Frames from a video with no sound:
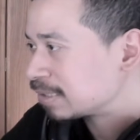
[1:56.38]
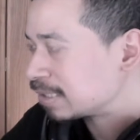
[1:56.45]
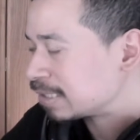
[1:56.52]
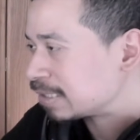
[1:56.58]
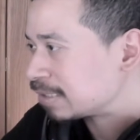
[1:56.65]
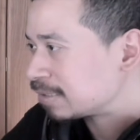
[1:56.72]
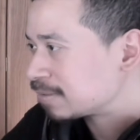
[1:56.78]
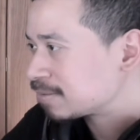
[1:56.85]

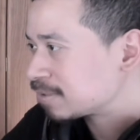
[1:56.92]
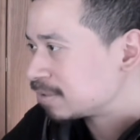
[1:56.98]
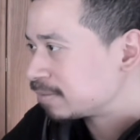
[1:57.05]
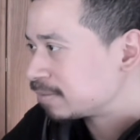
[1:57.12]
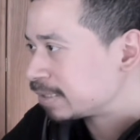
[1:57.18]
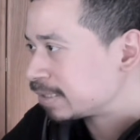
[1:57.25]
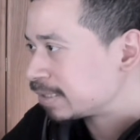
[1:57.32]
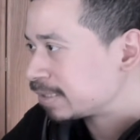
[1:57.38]
and
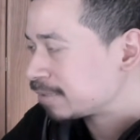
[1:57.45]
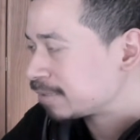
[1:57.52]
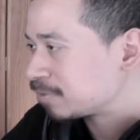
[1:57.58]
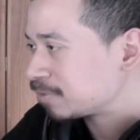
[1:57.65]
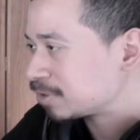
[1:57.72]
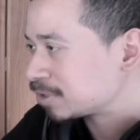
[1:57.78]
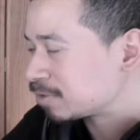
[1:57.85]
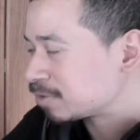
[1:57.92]
Sunday
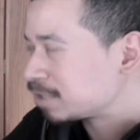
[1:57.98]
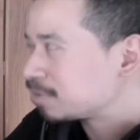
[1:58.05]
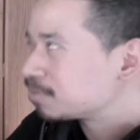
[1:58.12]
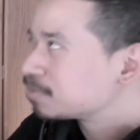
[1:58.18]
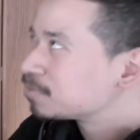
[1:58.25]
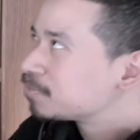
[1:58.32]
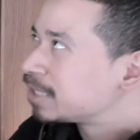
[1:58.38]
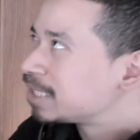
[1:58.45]
was
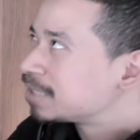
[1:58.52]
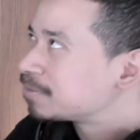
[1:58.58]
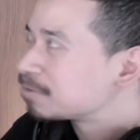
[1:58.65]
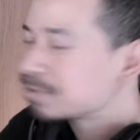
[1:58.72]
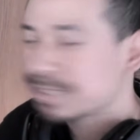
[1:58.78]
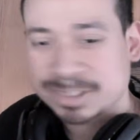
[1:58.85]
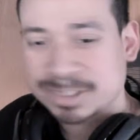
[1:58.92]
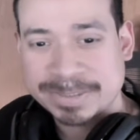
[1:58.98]
around five or
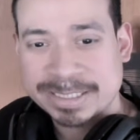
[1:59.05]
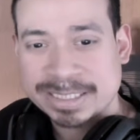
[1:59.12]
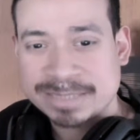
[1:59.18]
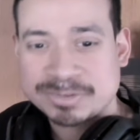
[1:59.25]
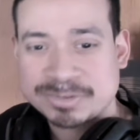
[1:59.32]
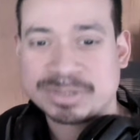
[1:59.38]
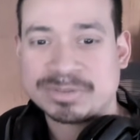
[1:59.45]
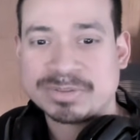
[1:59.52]
six p.m.
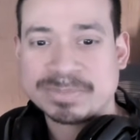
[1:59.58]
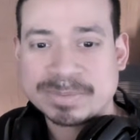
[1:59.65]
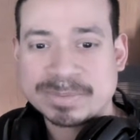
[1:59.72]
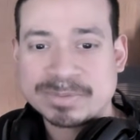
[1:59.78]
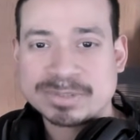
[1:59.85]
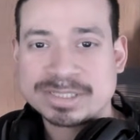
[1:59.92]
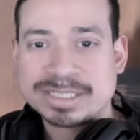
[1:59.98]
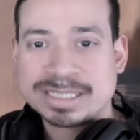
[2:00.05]
I'm trying to
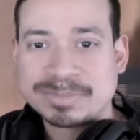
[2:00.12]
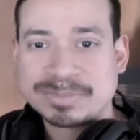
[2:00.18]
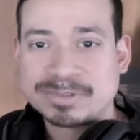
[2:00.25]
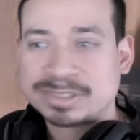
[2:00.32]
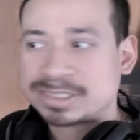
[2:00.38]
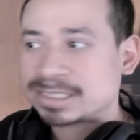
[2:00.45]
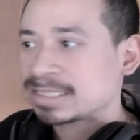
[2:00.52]
remember what time it was